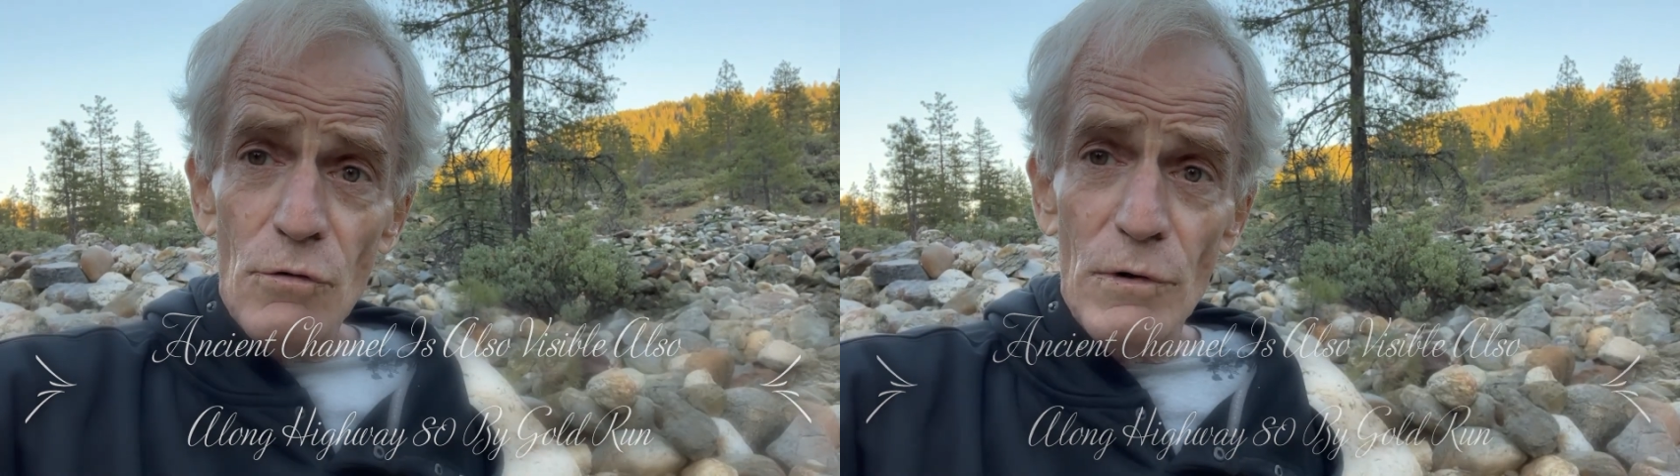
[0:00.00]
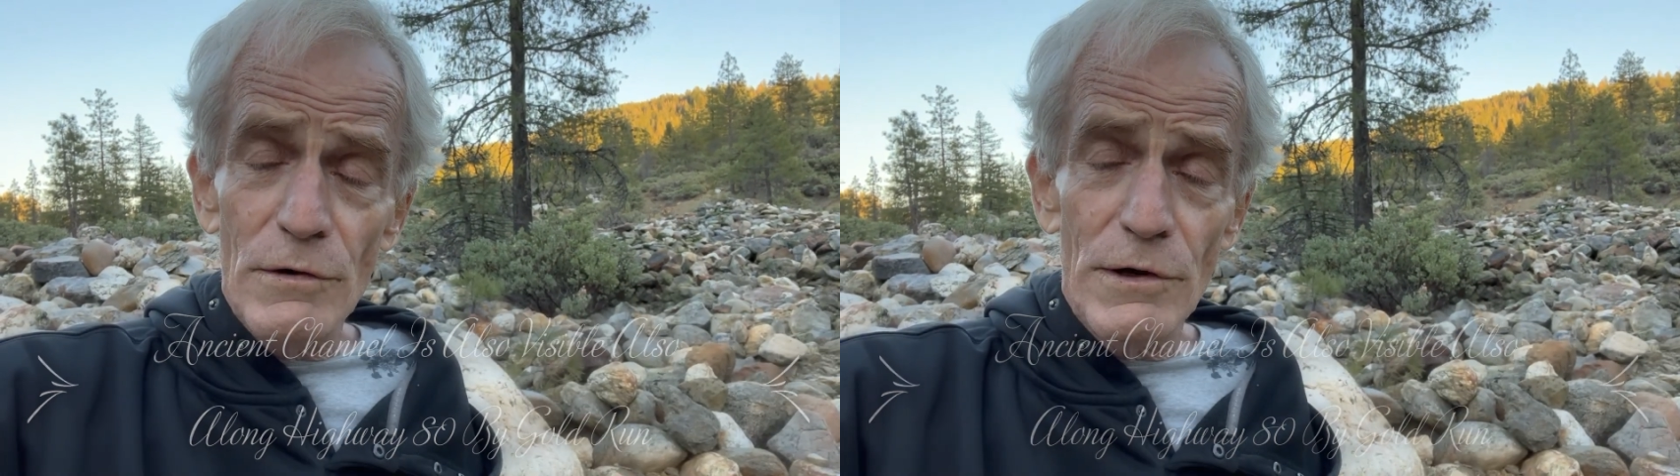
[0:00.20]

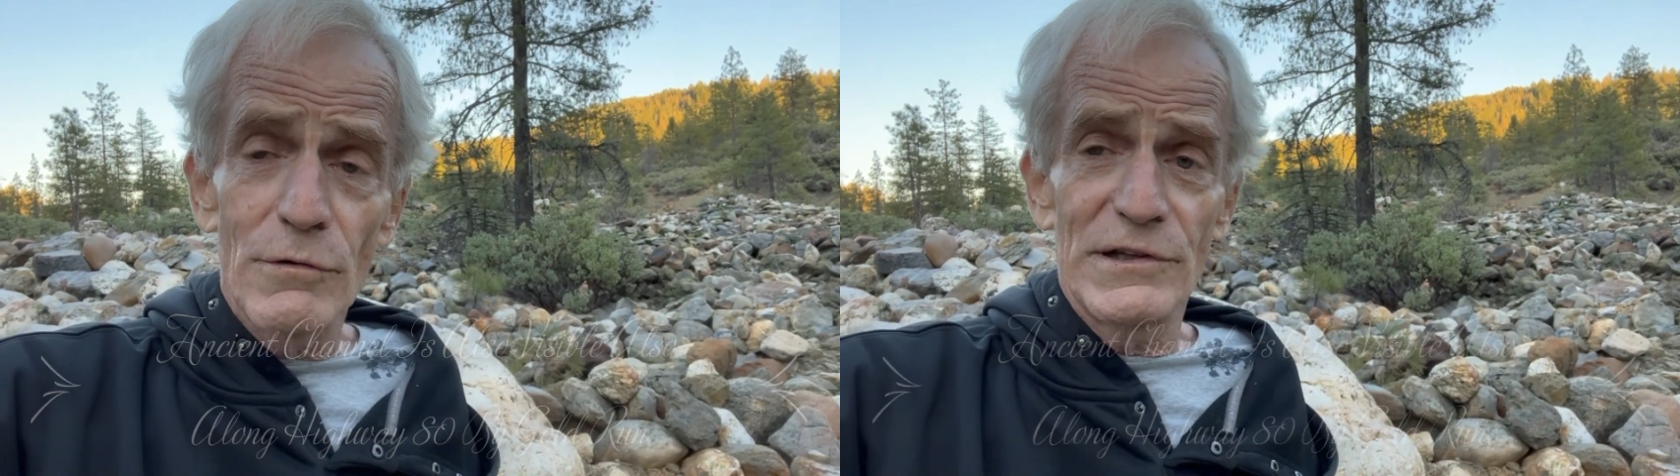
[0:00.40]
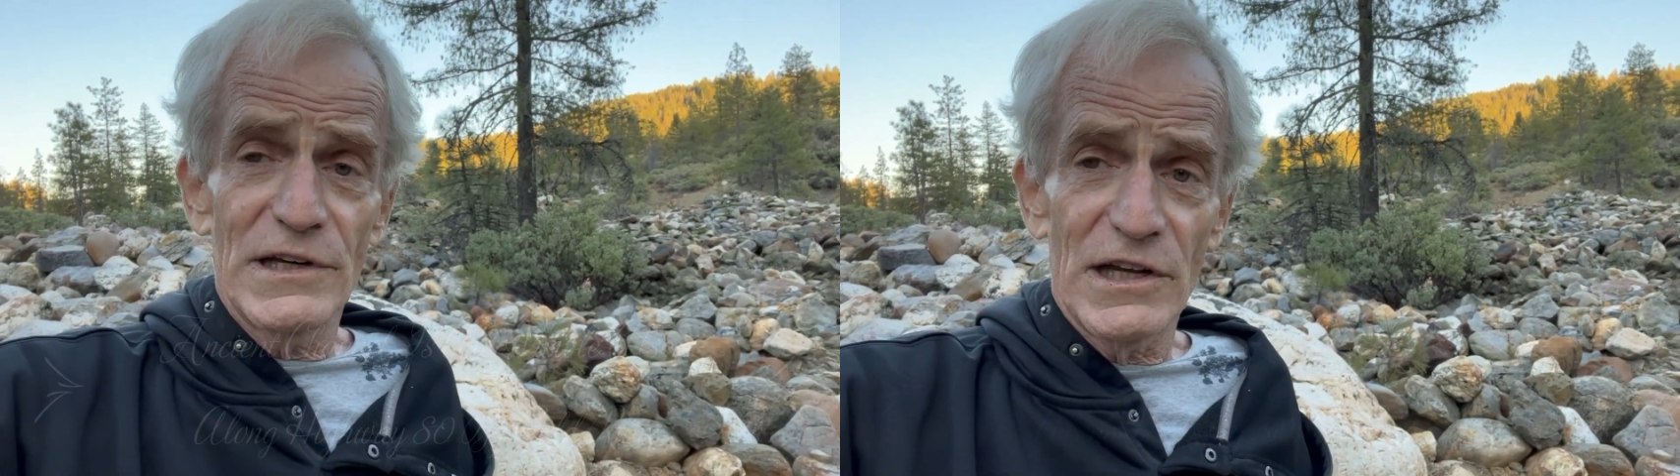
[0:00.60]
where there
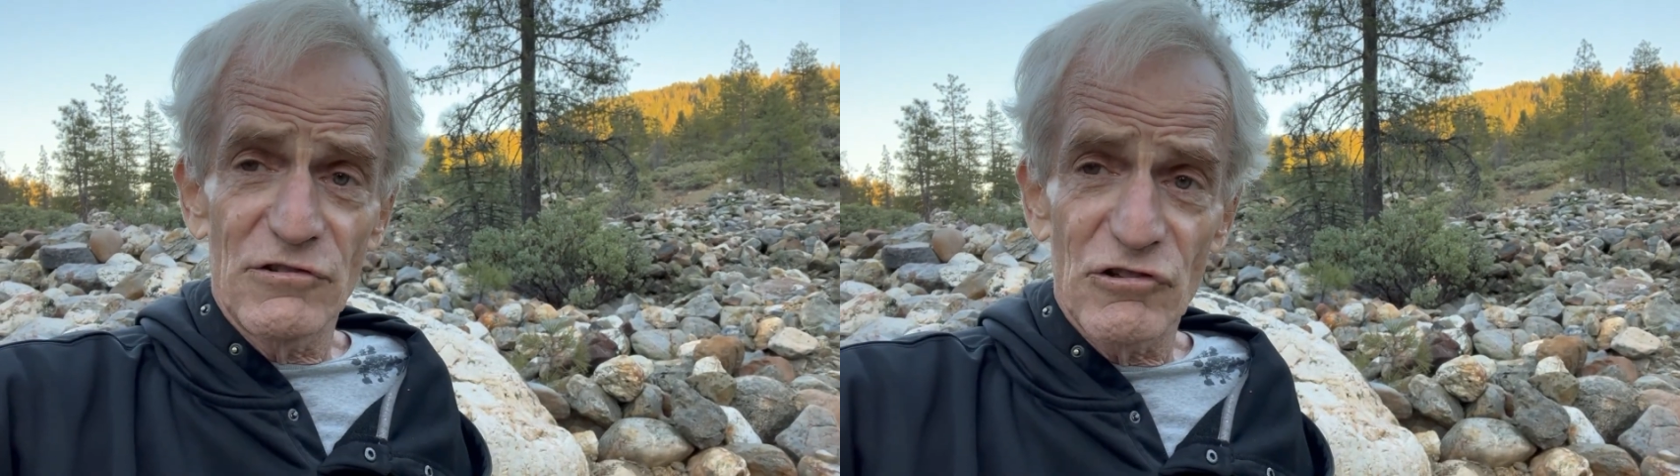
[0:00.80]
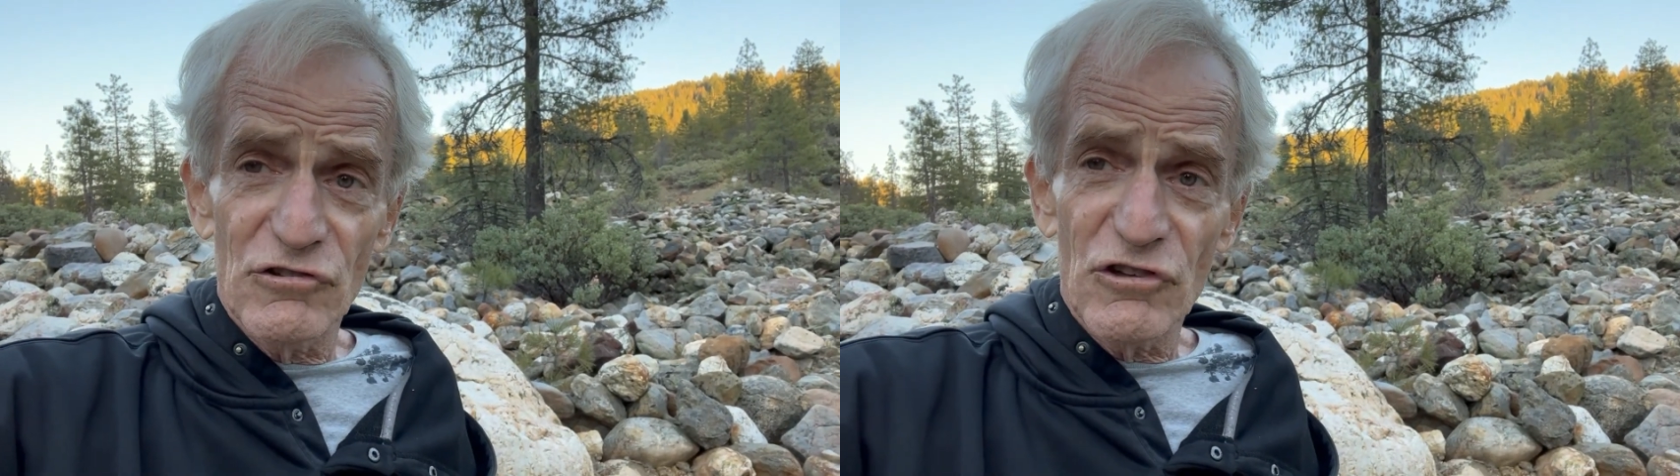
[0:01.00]
was an
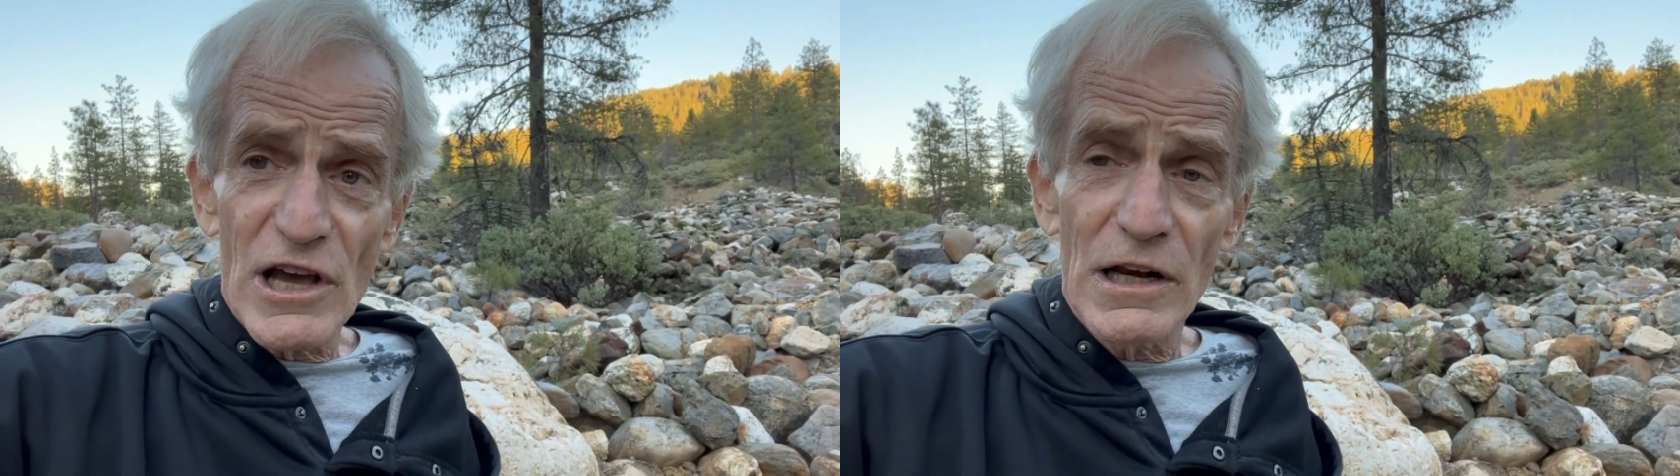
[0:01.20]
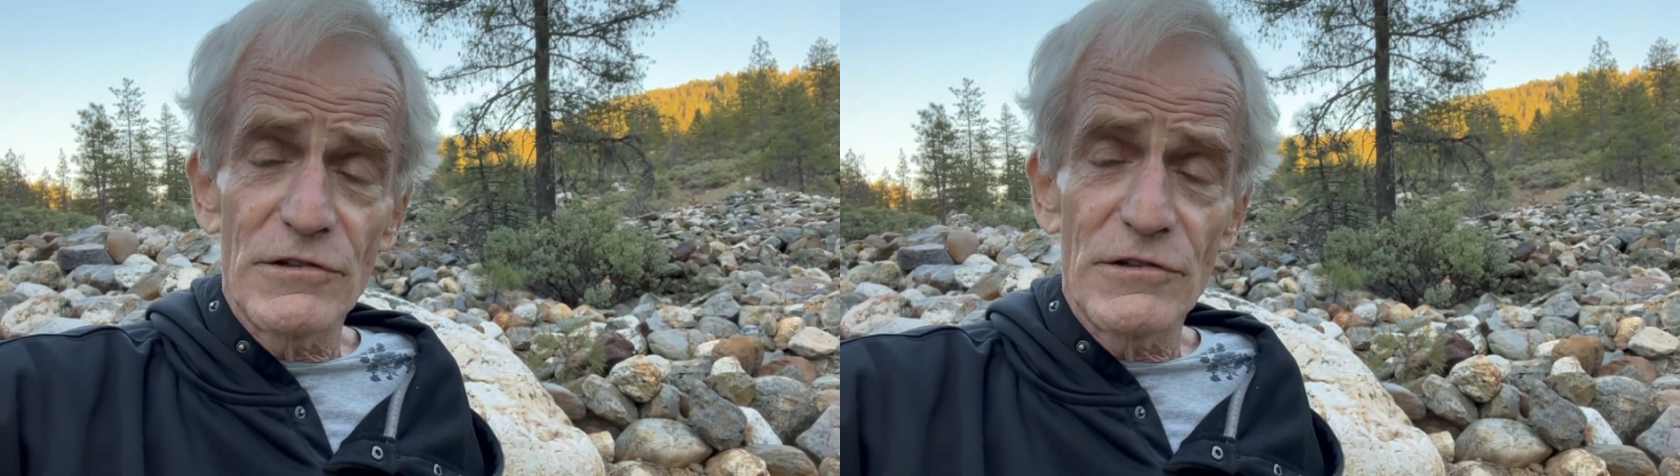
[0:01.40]
ancient channel,